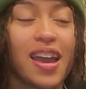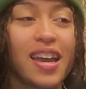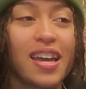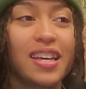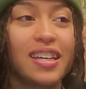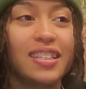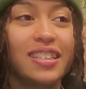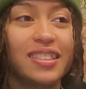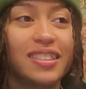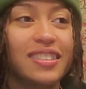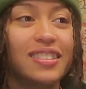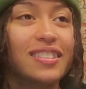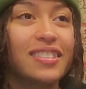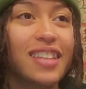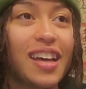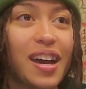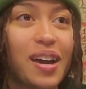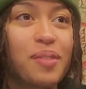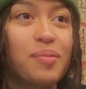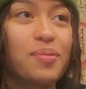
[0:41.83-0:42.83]
And
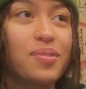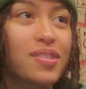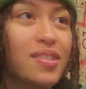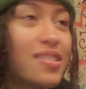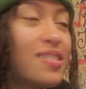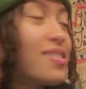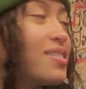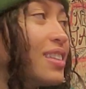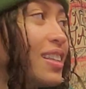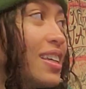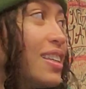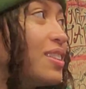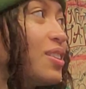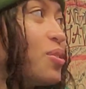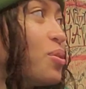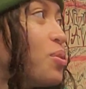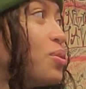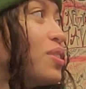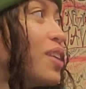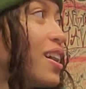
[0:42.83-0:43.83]
that was lit the
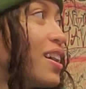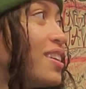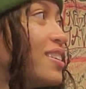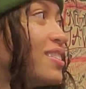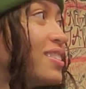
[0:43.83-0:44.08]
whole night.